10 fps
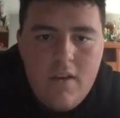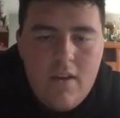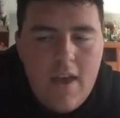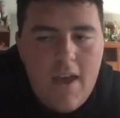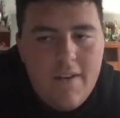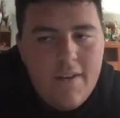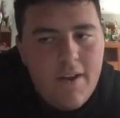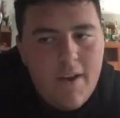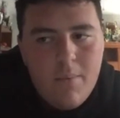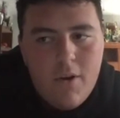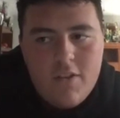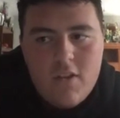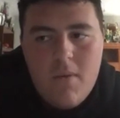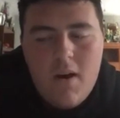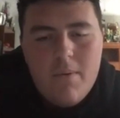and uh, I bought
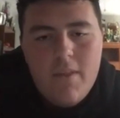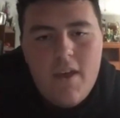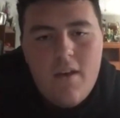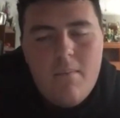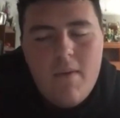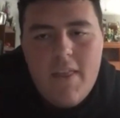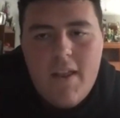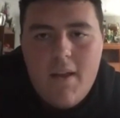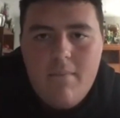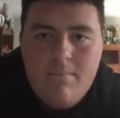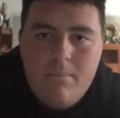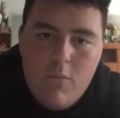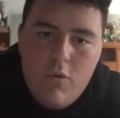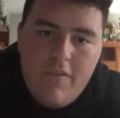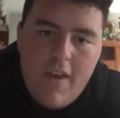some off of them, and then I
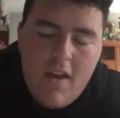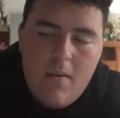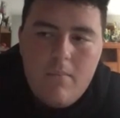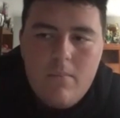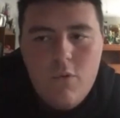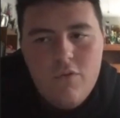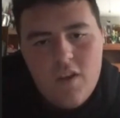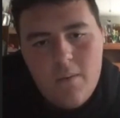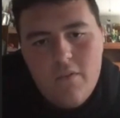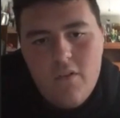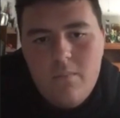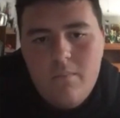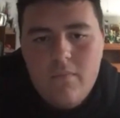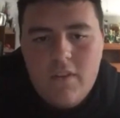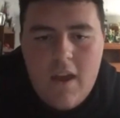moved them, moved some of them,